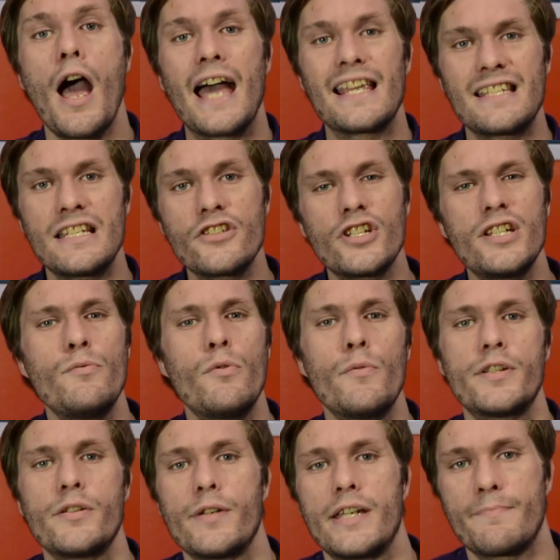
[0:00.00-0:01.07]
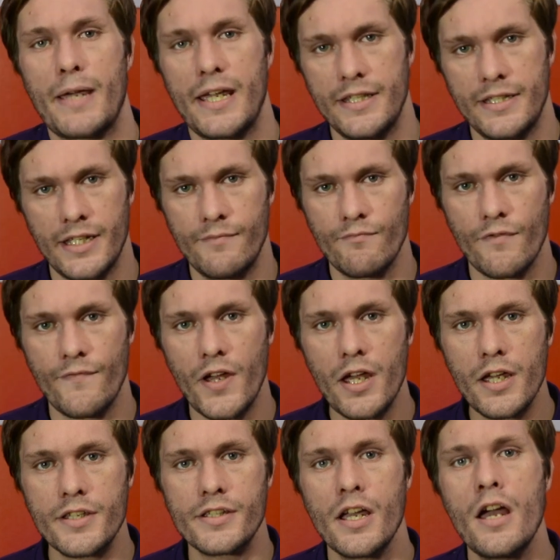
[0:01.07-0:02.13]
Essentially what we're doing is painting in
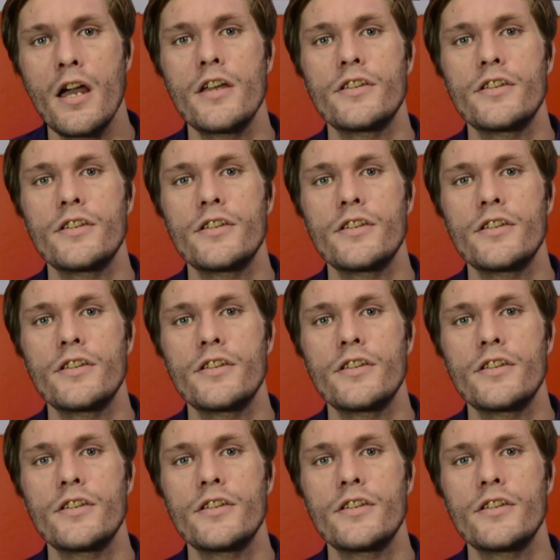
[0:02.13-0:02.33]
reverse.